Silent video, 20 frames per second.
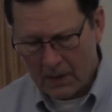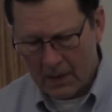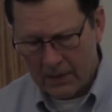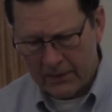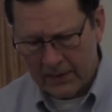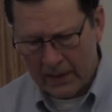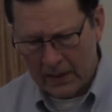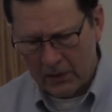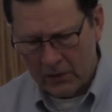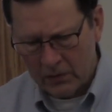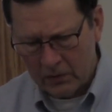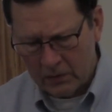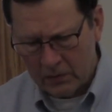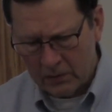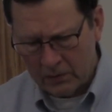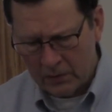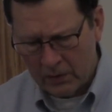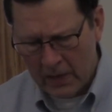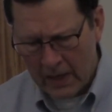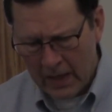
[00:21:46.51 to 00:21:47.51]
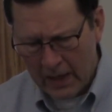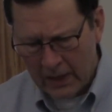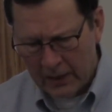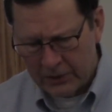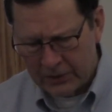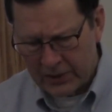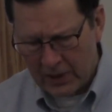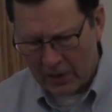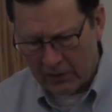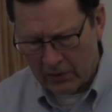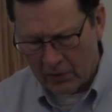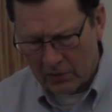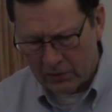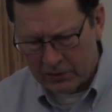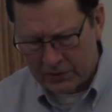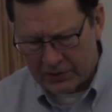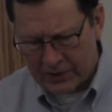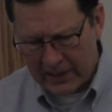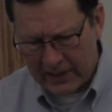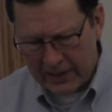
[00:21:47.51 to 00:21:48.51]
Then who shall
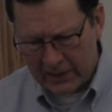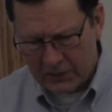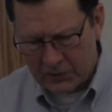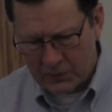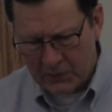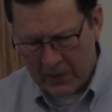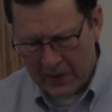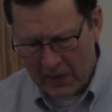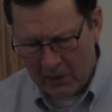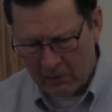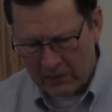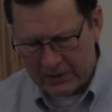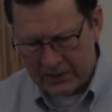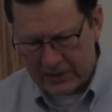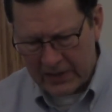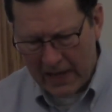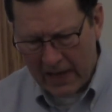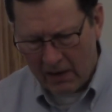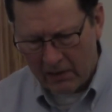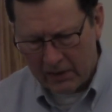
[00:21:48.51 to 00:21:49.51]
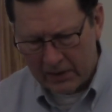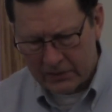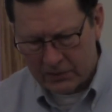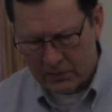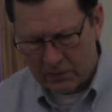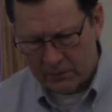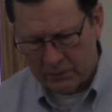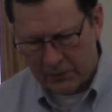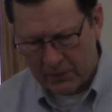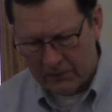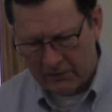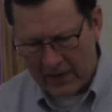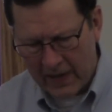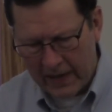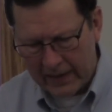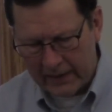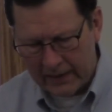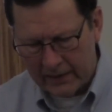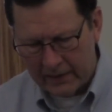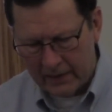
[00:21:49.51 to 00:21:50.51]
those things be which thou hast
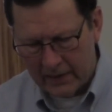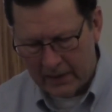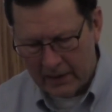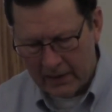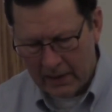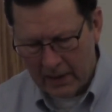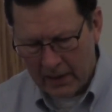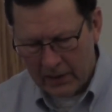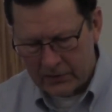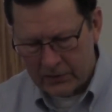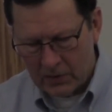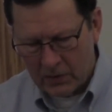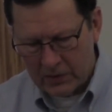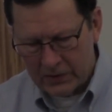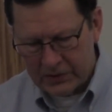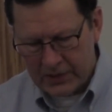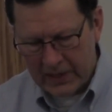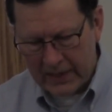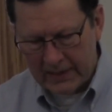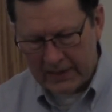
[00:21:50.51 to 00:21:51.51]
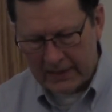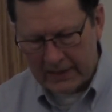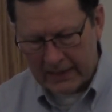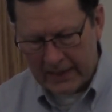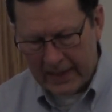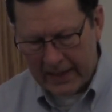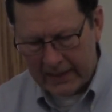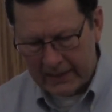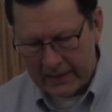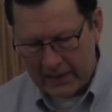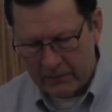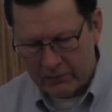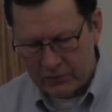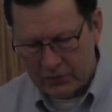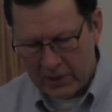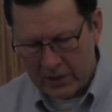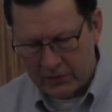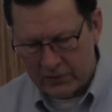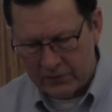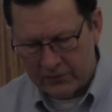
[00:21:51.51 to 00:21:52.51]
provided? So is he that layeth up
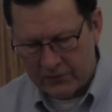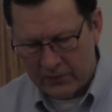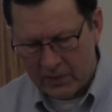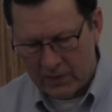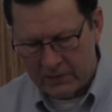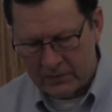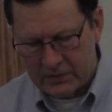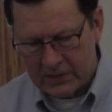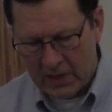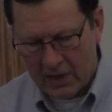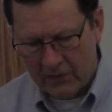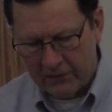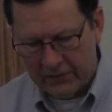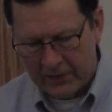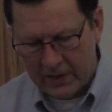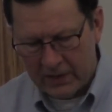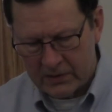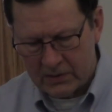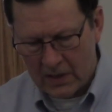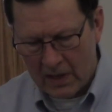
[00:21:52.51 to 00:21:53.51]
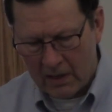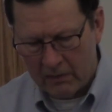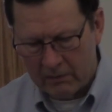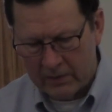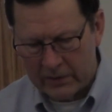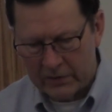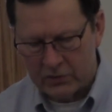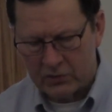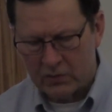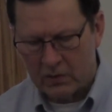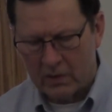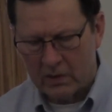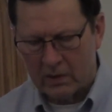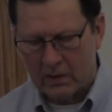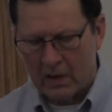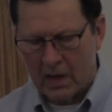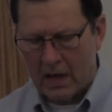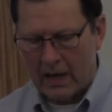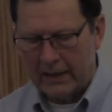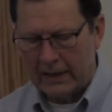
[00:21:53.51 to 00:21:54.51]
treasure for himself and is not rich toward
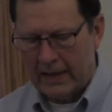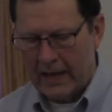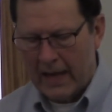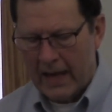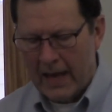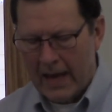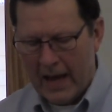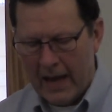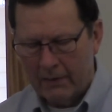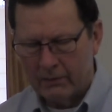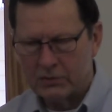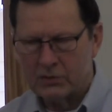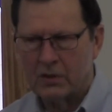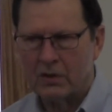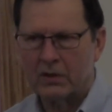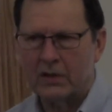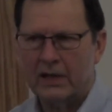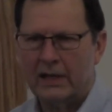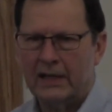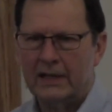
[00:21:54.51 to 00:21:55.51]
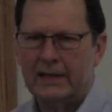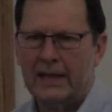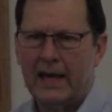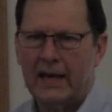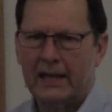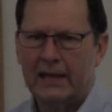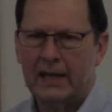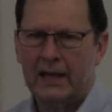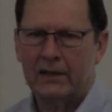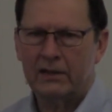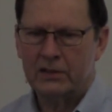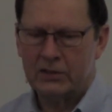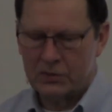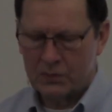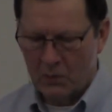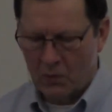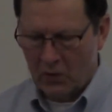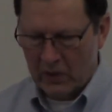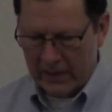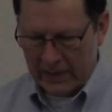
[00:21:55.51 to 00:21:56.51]
God. I was looking at that again this
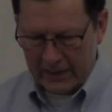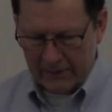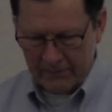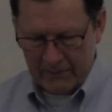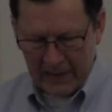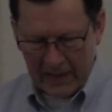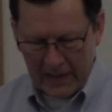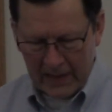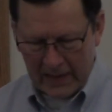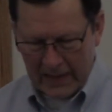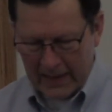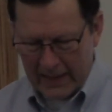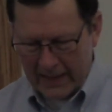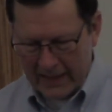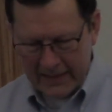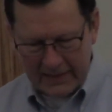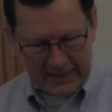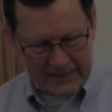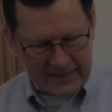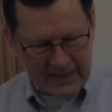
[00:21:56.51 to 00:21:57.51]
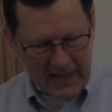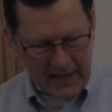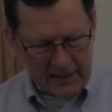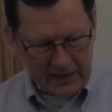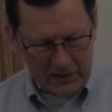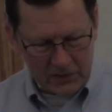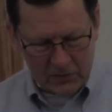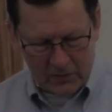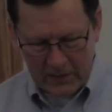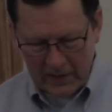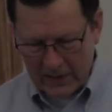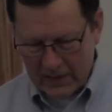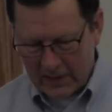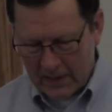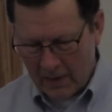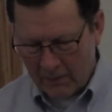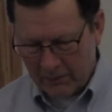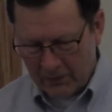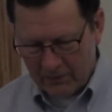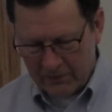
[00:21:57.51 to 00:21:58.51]
morning, and I decided to read a
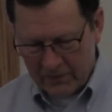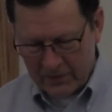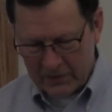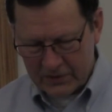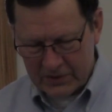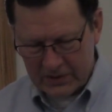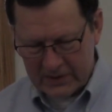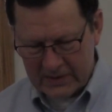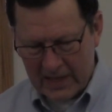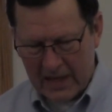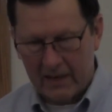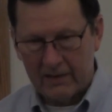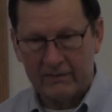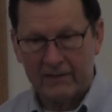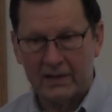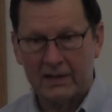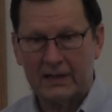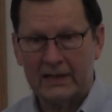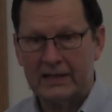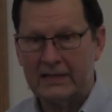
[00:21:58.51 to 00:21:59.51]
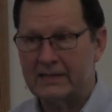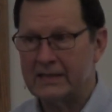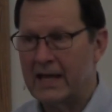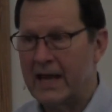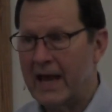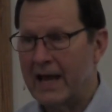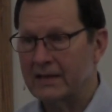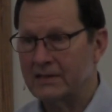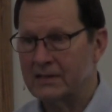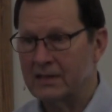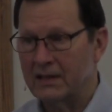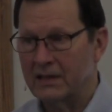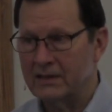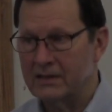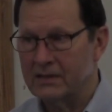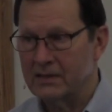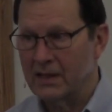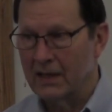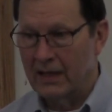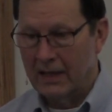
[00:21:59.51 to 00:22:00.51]
couple verses out of
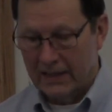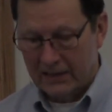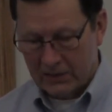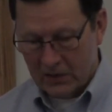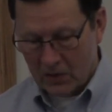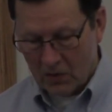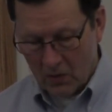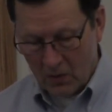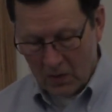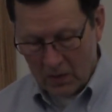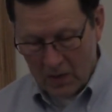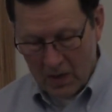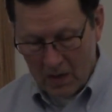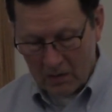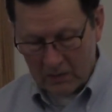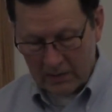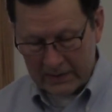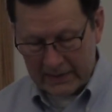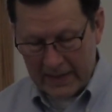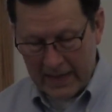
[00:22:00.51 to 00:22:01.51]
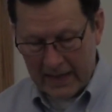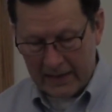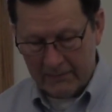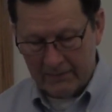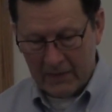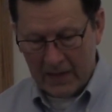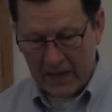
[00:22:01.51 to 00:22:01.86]
Ecclesiastes to go along with that.